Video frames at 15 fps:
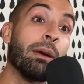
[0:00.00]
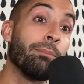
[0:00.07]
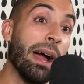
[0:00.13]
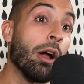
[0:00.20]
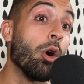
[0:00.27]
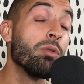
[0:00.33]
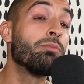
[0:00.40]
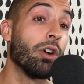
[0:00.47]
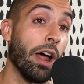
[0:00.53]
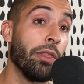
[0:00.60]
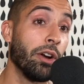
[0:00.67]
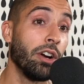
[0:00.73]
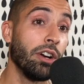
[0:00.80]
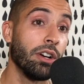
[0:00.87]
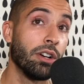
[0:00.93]
my own
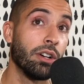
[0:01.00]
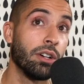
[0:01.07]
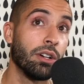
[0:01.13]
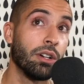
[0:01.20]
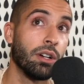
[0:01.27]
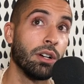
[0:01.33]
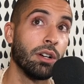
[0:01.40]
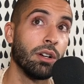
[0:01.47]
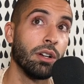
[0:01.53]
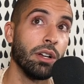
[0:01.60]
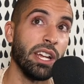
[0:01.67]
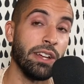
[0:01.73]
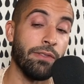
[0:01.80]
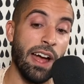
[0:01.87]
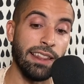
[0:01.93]
brother,
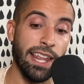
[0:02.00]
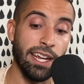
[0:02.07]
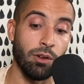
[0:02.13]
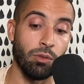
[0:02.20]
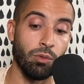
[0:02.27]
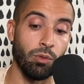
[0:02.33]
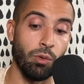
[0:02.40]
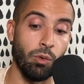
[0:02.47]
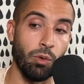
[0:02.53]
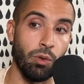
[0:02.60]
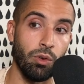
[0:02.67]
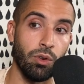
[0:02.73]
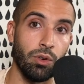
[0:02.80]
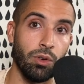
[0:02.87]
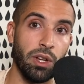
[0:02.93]
if I like,
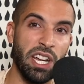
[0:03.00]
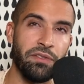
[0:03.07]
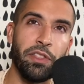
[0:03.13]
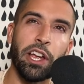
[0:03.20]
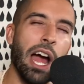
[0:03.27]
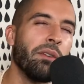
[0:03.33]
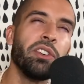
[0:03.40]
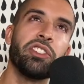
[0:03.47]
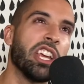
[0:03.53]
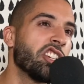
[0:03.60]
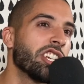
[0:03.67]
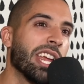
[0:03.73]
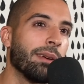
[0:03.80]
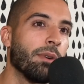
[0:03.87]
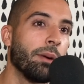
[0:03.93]
if the
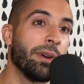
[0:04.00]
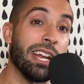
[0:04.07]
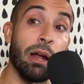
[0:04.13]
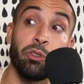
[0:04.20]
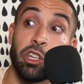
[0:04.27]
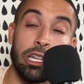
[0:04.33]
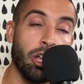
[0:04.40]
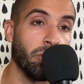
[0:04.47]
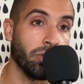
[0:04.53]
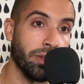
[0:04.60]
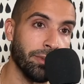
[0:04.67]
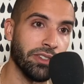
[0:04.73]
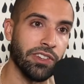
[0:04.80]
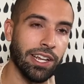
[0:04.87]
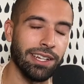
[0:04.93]
conversation came up and I was alone with him
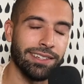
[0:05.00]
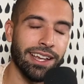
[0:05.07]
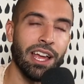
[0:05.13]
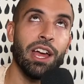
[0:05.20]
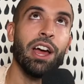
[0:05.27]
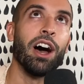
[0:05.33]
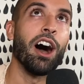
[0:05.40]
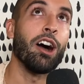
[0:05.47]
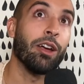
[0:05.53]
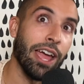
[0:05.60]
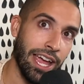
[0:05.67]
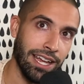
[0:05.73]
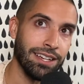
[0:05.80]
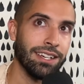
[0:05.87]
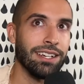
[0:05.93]
in a second, he's like,
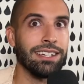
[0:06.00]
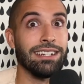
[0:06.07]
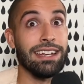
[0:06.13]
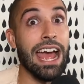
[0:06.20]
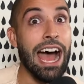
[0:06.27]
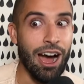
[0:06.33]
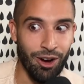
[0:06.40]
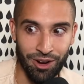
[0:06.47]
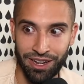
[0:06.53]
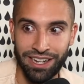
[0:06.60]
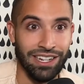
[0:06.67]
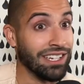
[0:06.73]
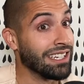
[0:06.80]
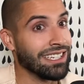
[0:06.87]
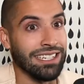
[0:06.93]
"Okay, now,
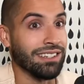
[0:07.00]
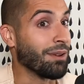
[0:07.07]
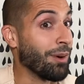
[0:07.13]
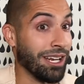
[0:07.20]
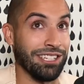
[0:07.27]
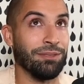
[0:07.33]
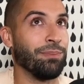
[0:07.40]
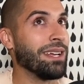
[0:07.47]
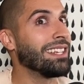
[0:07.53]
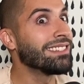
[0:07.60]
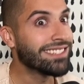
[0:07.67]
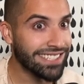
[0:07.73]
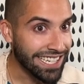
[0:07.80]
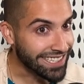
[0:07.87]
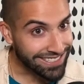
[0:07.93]
come on, it's been
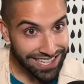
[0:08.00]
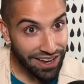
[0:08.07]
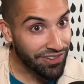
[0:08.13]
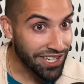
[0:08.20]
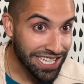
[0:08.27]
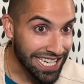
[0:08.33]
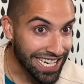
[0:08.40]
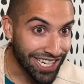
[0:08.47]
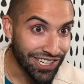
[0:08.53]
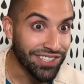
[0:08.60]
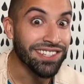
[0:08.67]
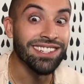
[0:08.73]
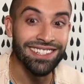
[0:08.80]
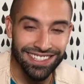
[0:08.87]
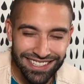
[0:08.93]
six, seven
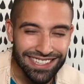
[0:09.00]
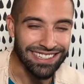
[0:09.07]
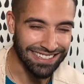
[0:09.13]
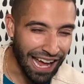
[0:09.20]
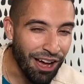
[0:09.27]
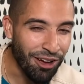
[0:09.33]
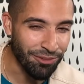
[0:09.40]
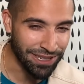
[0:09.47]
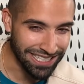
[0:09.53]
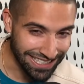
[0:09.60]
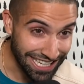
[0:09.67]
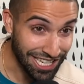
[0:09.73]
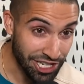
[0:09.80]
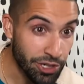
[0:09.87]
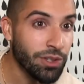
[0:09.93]
years. Tell me,
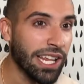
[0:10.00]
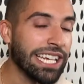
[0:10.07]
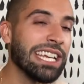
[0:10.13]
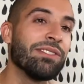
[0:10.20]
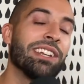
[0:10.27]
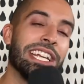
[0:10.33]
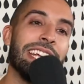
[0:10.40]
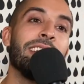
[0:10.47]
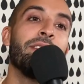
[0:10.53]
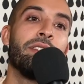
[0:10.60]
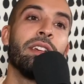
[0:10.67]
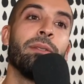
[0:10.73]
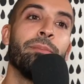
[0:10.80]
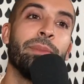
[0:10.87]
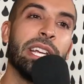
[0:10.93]
did you like even Heath?
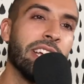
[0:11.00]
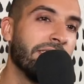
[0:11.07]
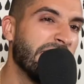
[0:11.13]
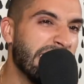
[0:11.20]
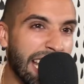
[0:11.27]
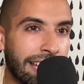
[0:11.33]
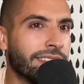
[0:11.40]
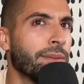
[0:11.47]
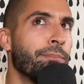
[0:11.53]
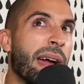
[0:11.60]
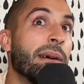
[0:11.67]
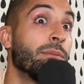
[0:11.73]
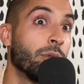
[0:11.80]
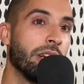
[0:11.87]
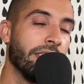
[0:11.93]
because he has a
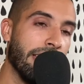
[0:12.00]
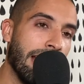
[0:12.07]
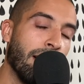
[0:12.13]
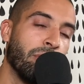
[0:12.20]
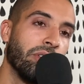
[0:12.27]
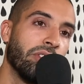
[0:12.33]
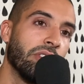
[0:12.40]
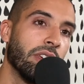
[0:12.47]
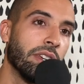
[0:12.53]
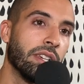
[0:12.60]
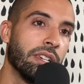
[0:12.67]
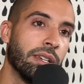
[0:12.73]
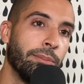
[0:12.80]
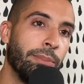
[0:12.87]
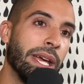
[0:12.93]
memory that I was
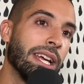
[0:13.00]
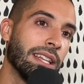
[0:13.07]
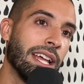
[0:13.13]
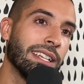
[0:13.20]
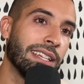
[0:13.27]
big, we, like